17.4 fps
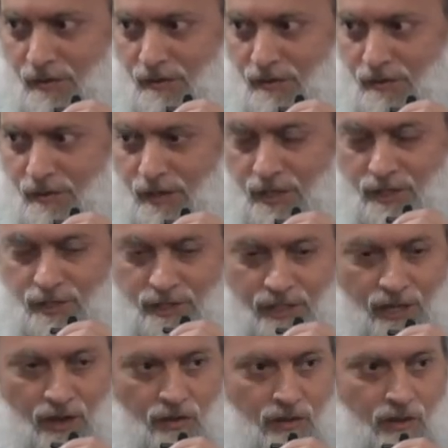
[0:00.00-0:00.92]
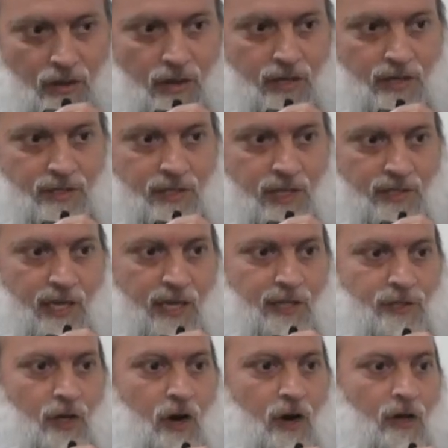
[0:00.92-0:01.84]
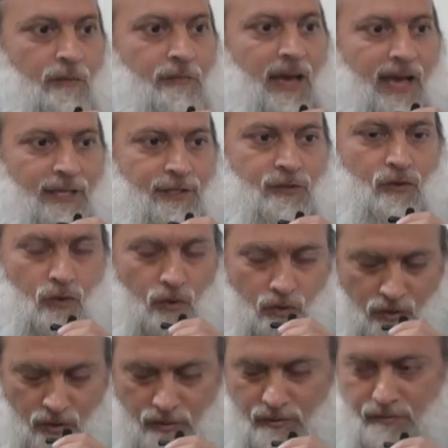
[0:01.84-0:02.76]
did he see Allah? He says, I saw him as Nur.